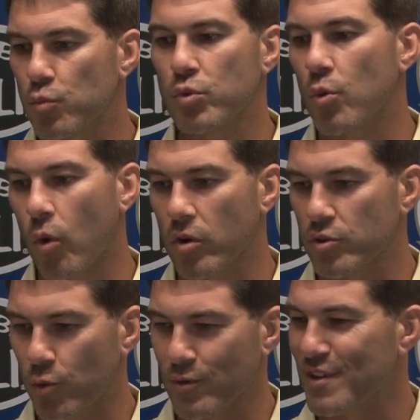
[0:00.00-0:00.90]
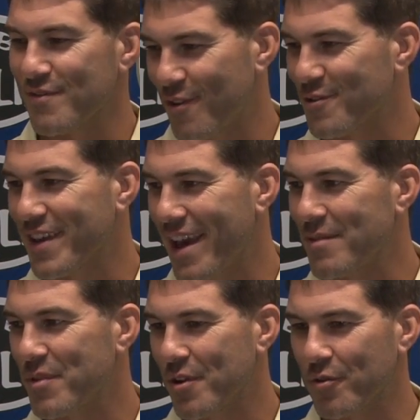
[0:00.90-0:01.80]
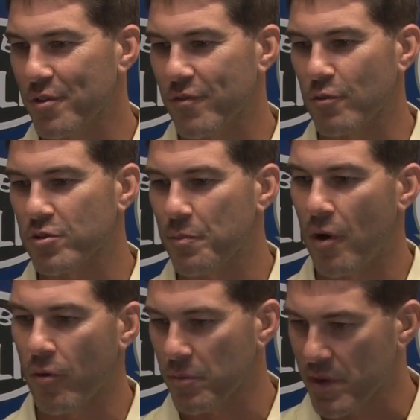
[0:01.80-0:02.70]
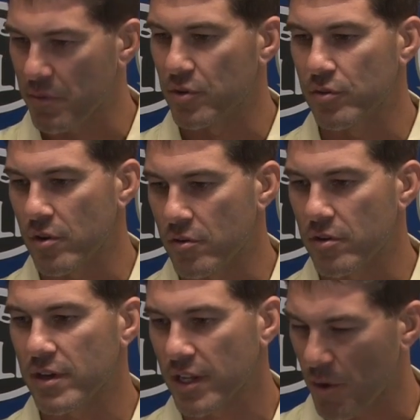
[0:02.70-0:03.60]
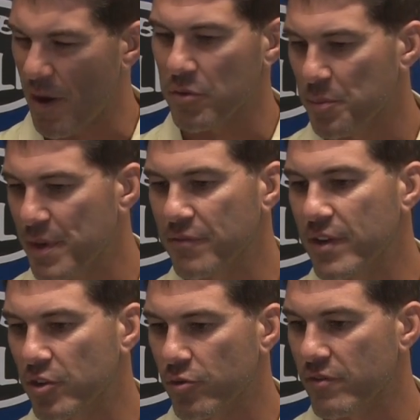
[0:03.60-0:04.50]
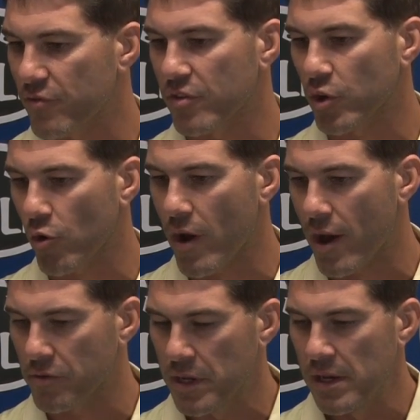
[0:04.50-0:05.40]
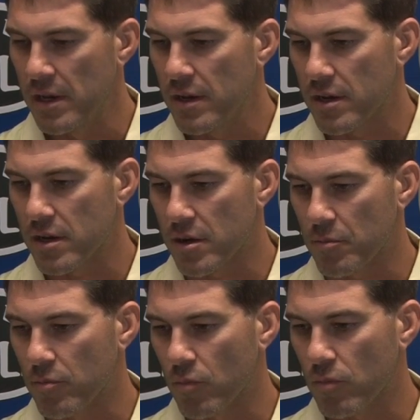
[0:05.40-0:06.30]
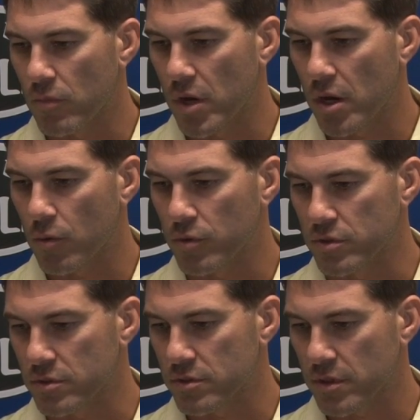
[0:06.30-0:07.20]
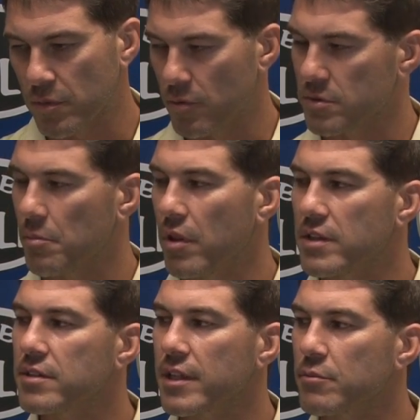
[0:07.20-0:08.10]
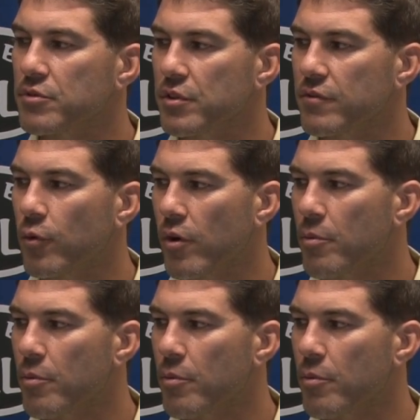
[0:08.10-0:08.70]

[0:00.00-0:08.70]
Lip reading: You're working towards that first game, your first opponent, be able to do it under and come out with a big victory in front of the crowd was a blessing. It was good for our